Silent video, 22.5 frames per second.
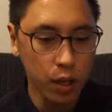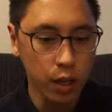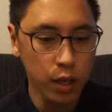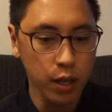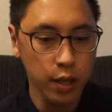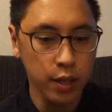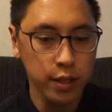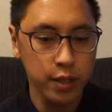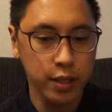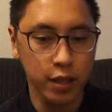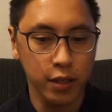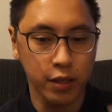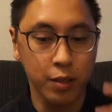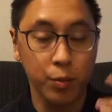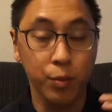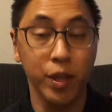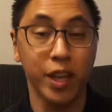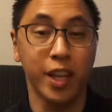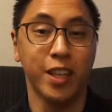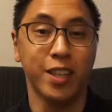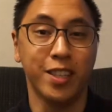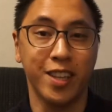So to
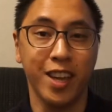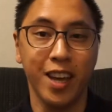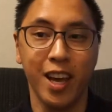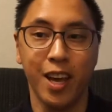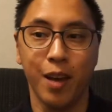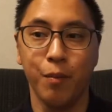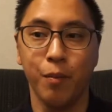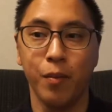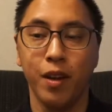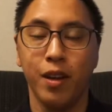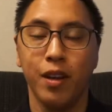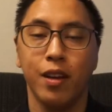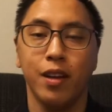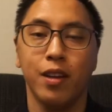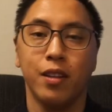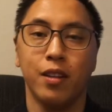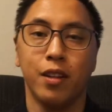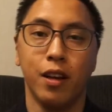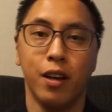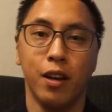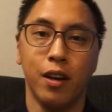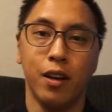play this game,
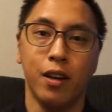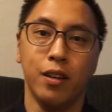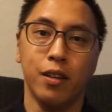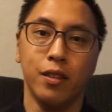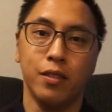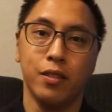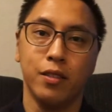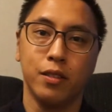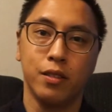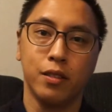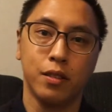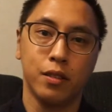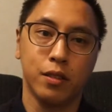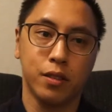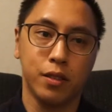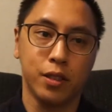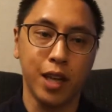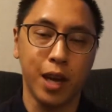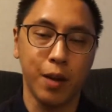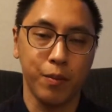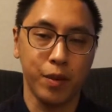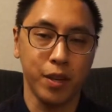the
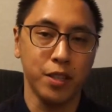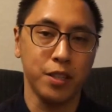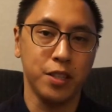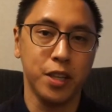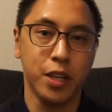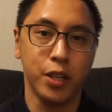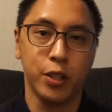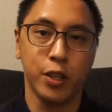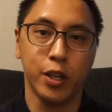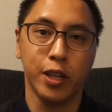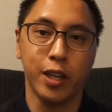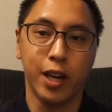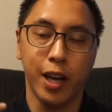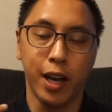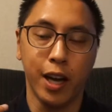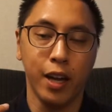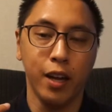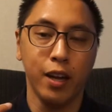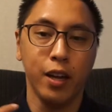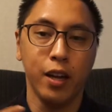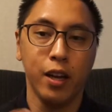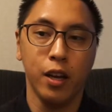Japanese teacher and I
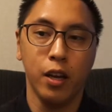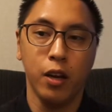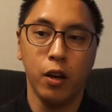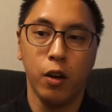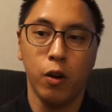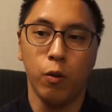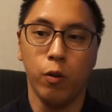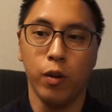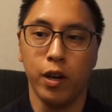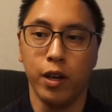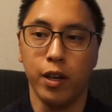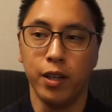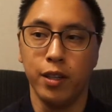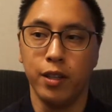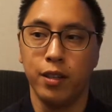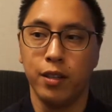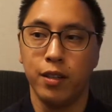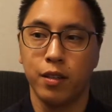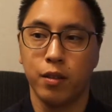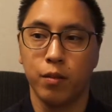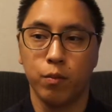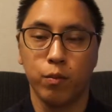would
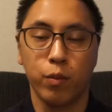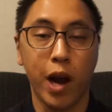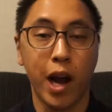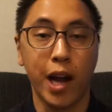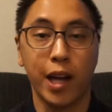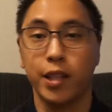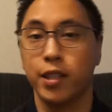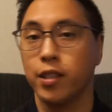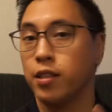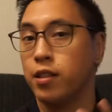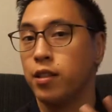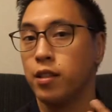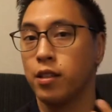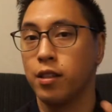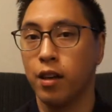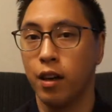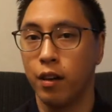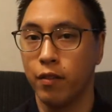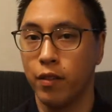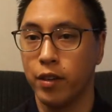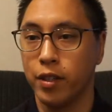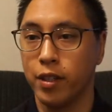practice this
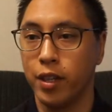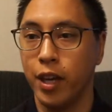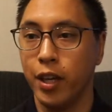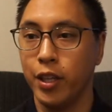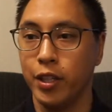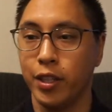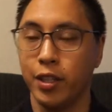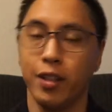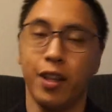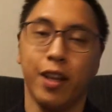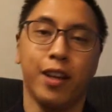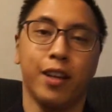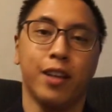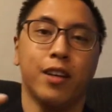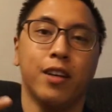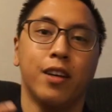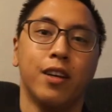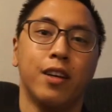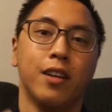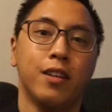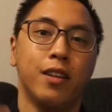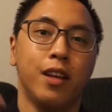conversation. Like,
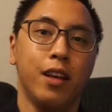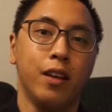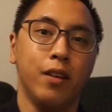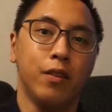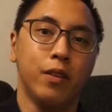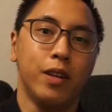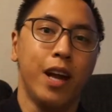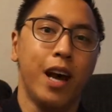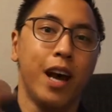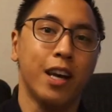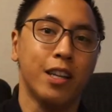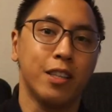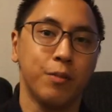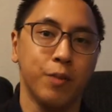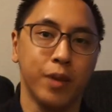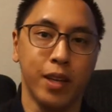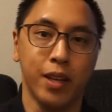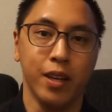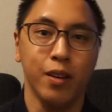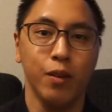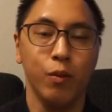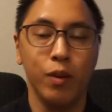they would ask me,
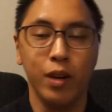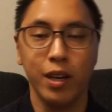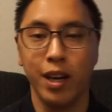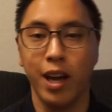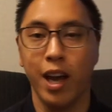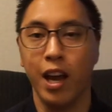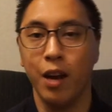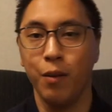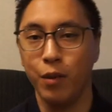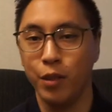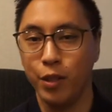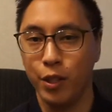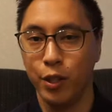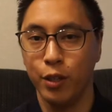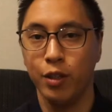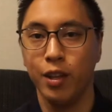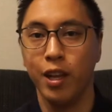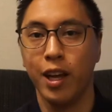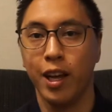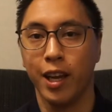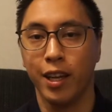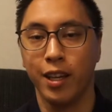what animal do you
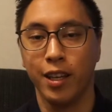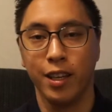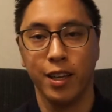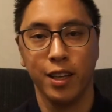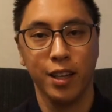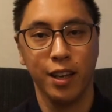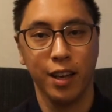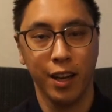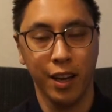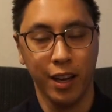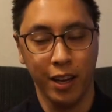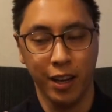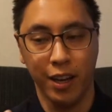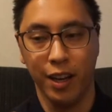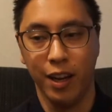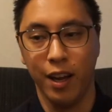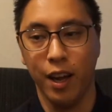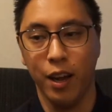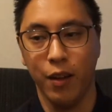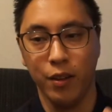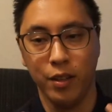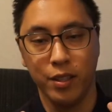like? And
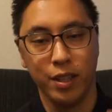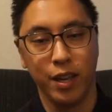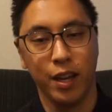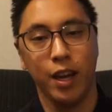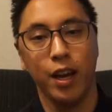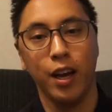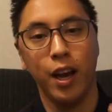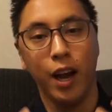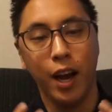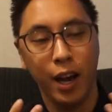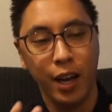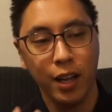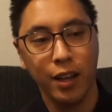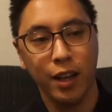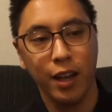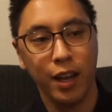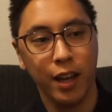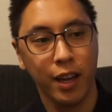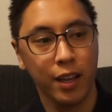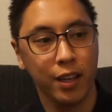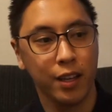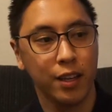I would say, I
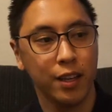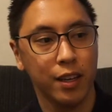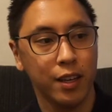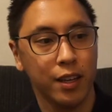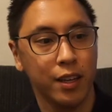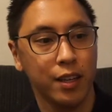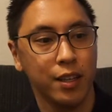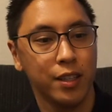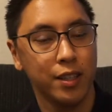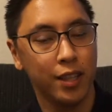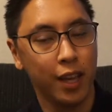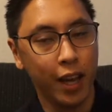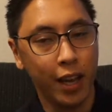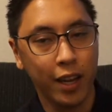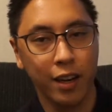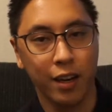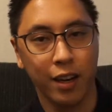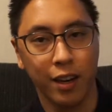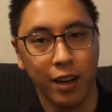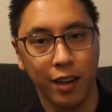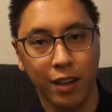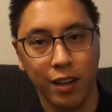like tiger.